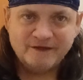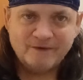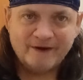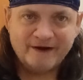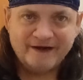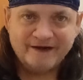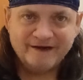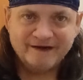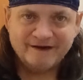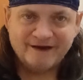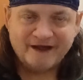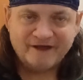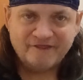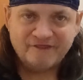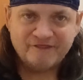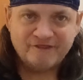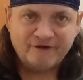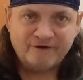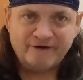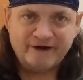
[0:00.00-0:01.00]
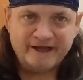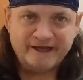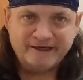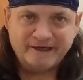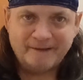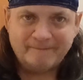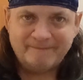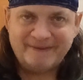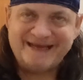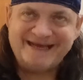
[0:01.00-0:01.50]
equating to like 30 in
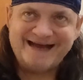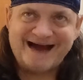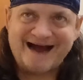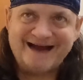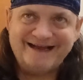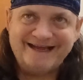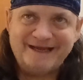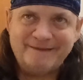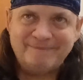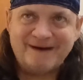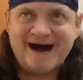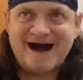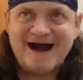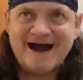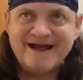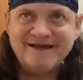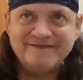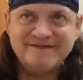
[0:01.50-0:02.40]
the pi